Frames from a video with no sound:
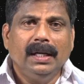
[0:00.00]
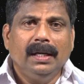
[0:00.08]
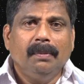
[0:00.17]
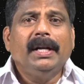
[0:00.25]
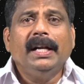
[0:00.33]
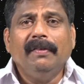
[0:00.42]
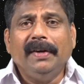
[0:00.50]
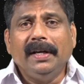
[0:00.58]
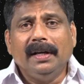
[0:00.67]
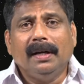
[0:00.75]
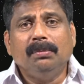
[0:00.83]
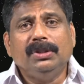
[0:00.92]
But
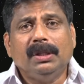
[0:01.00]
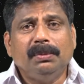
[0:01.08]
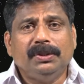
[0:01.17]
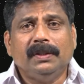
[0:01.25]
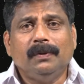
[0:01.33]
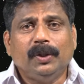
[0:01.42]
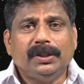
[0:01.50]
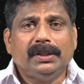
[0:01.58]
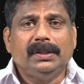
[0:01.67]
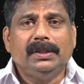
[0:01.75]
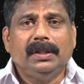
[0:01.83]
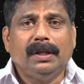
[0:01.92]
anyway, Amitabh Bachchan
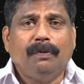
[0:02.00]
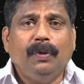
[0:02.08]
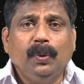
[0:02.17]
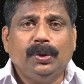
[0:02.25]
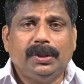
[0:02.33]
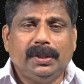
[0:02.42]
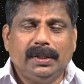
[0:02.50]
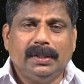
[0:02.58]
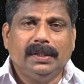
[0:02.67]
was refused.